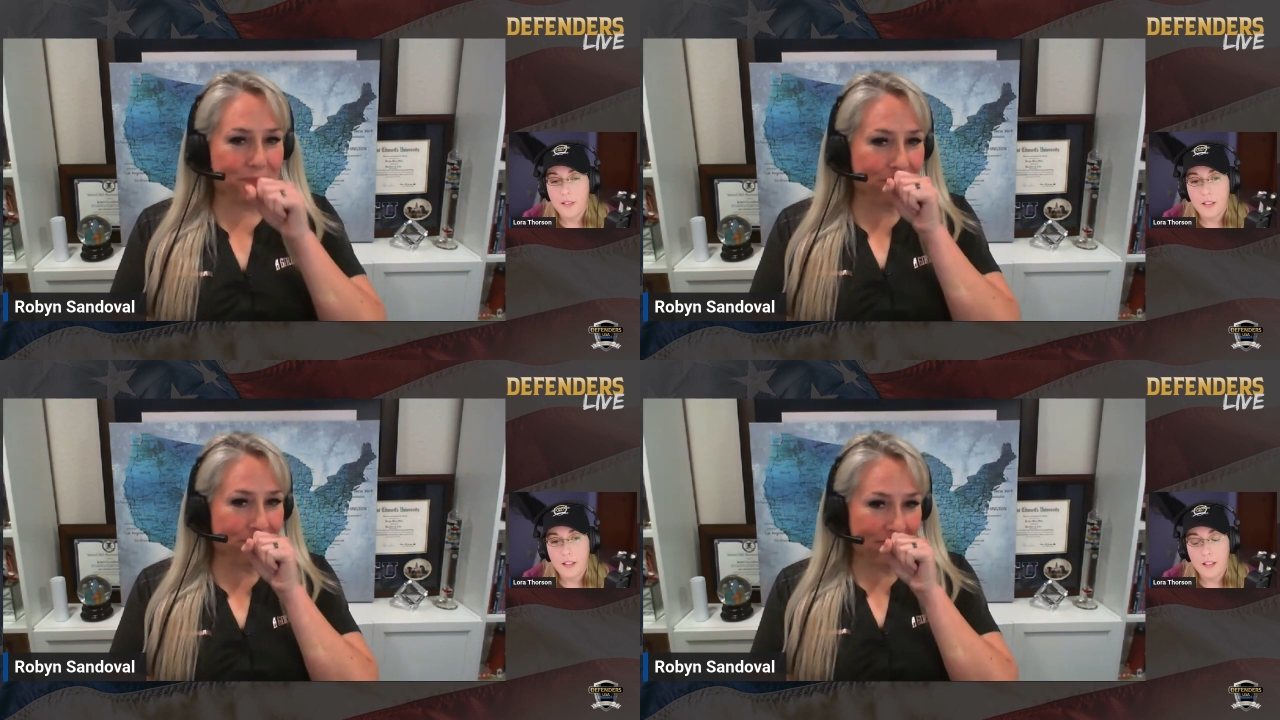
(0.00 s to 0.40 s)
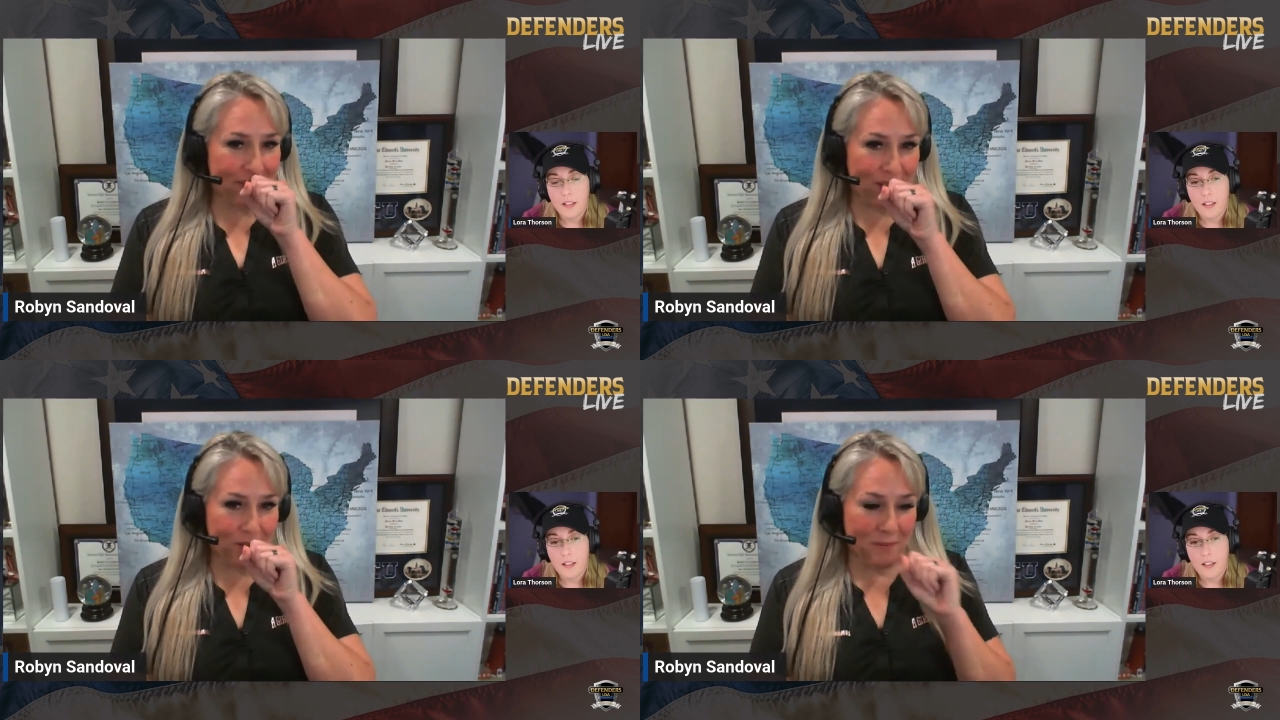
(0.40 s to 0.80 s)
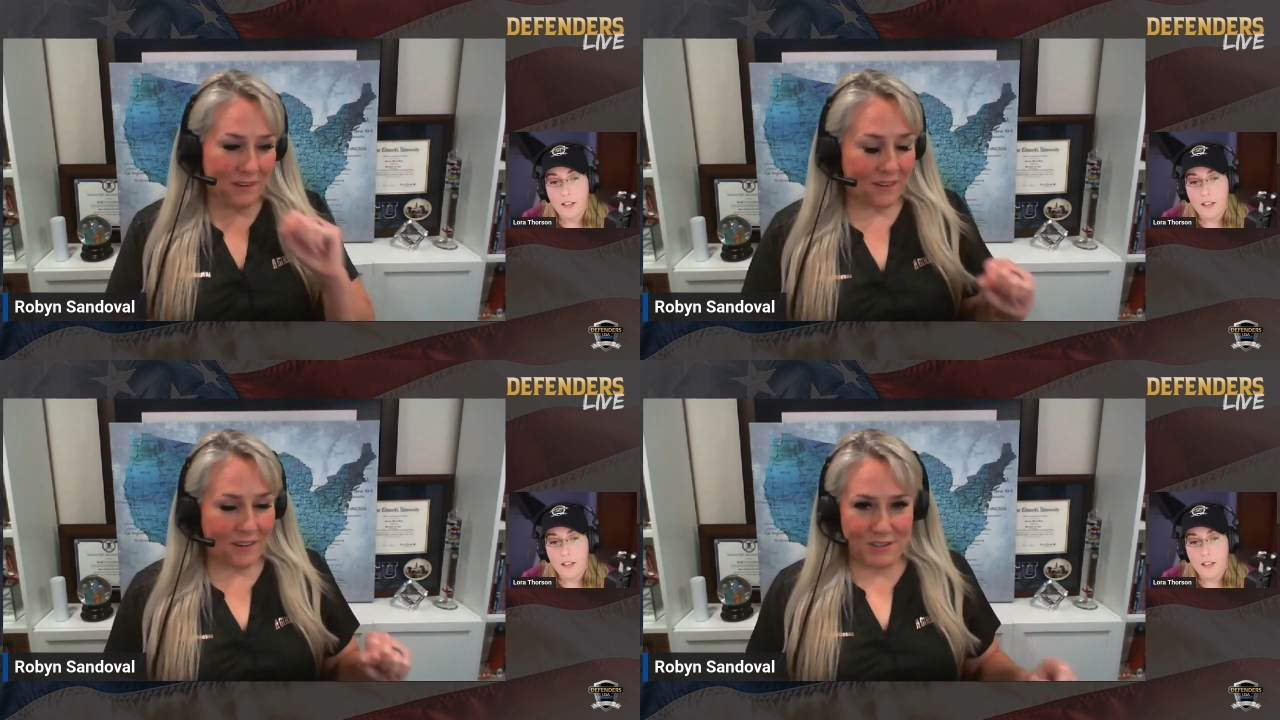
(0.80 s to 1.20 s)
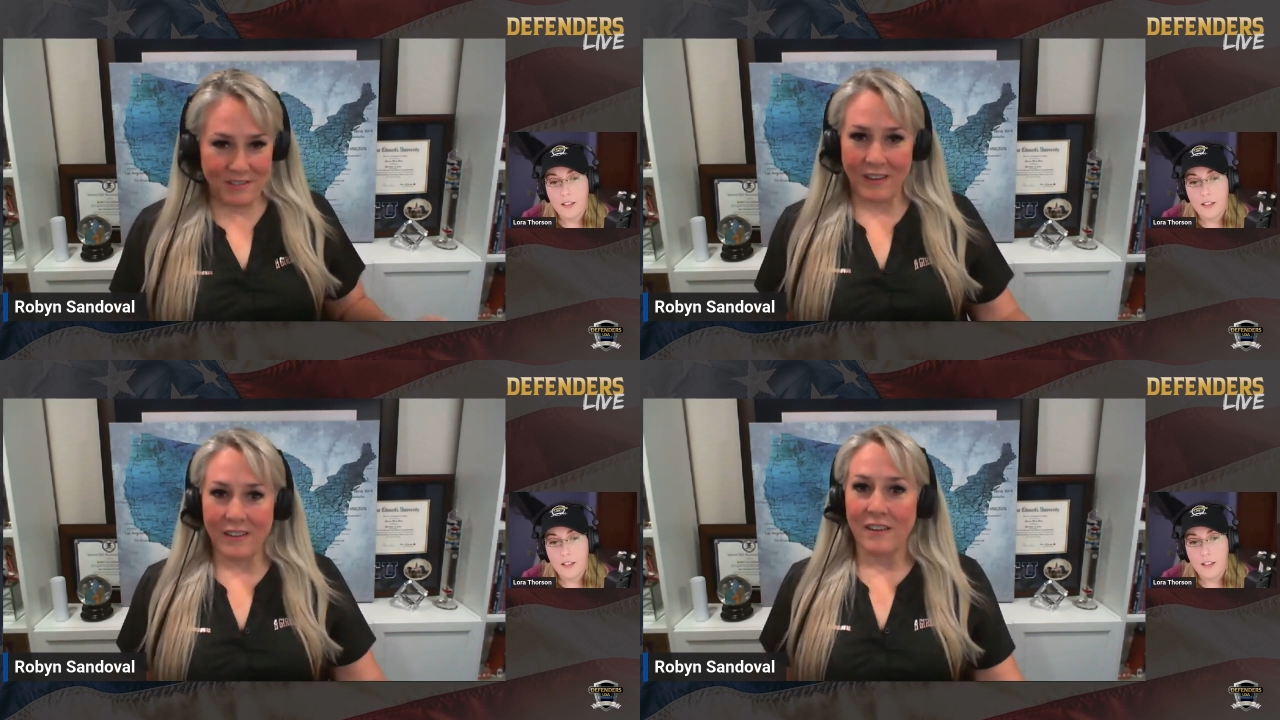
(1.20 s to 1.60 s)
Speaker 1: excuse me, I just
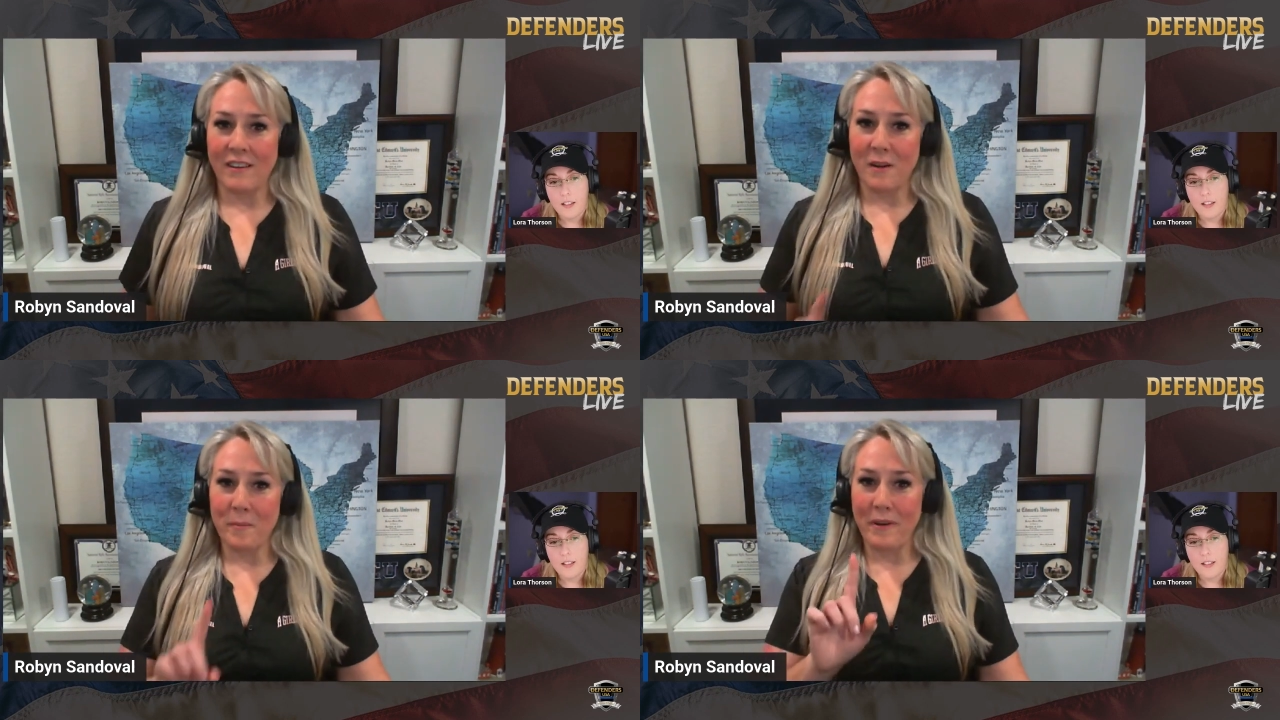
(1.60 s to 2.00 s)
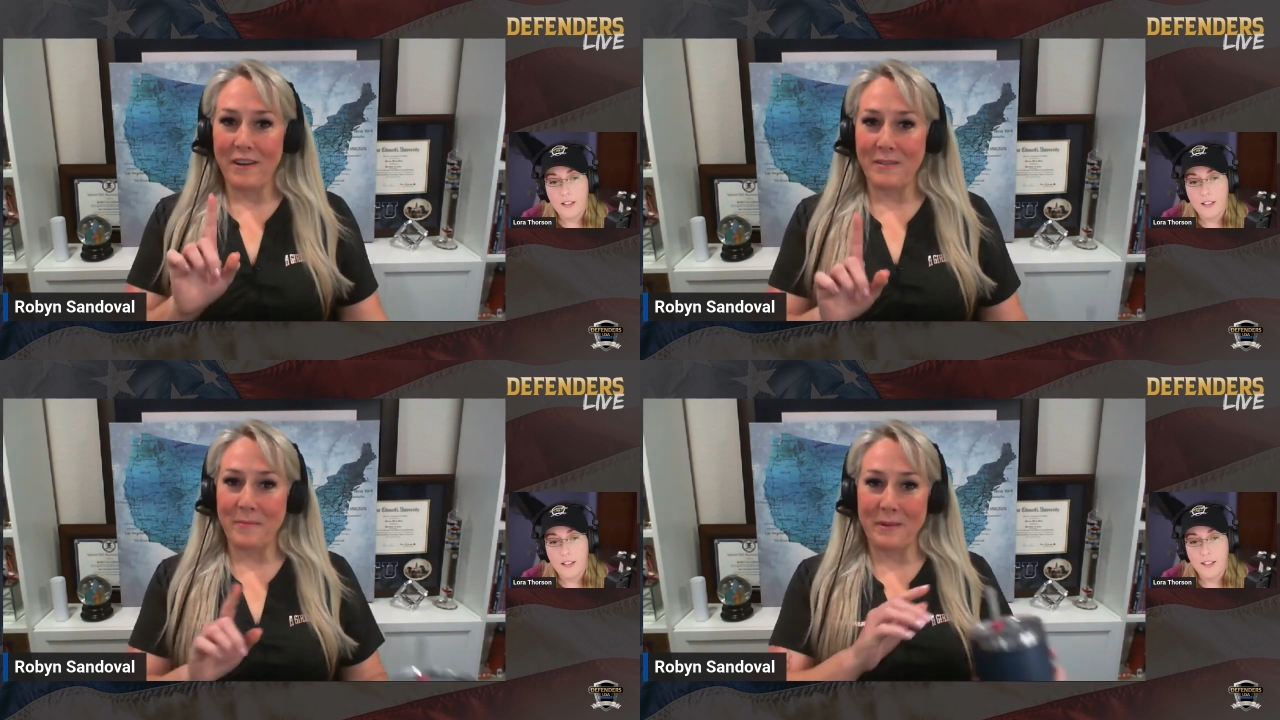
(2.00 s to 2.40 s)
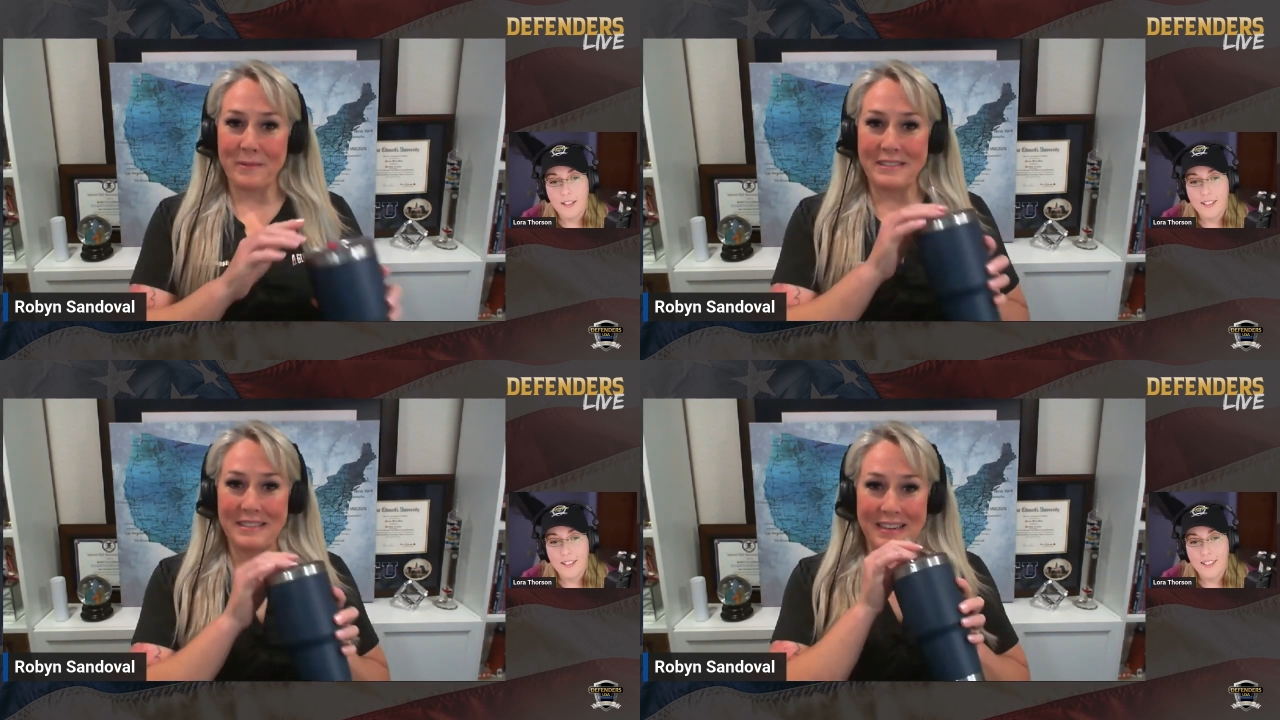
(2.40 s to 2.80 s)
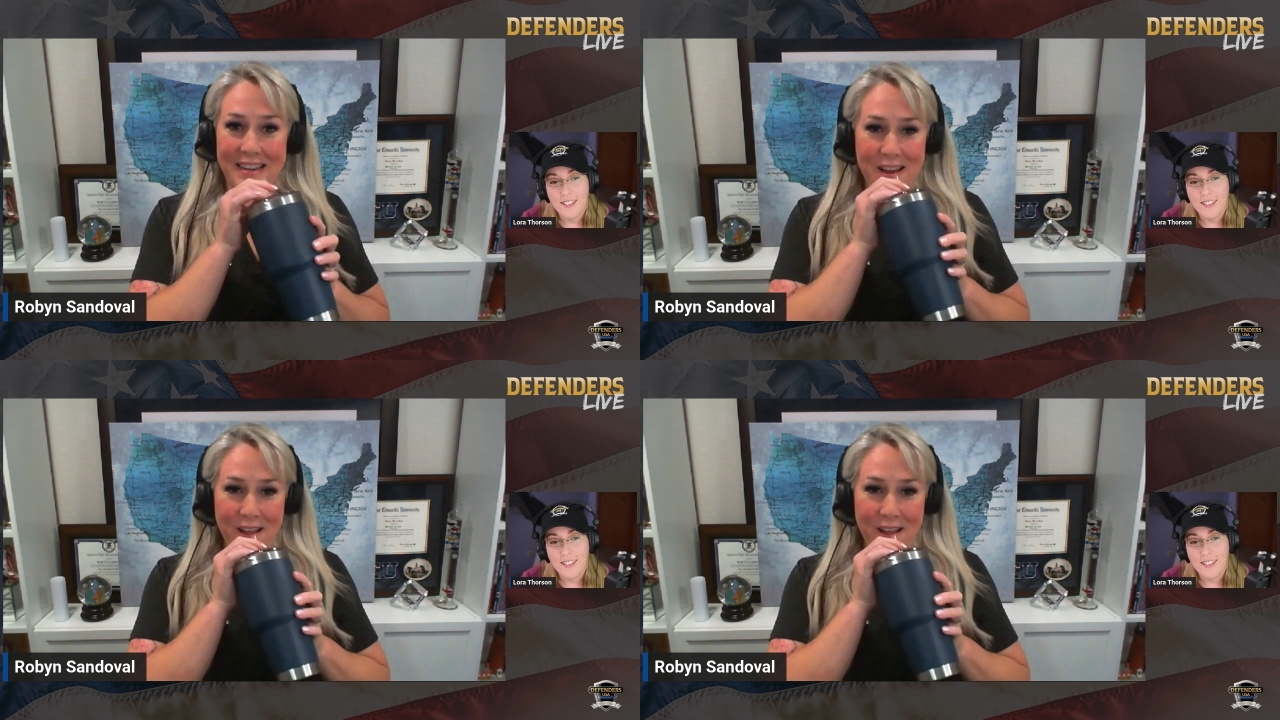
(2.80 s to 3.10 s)
pardon me one second.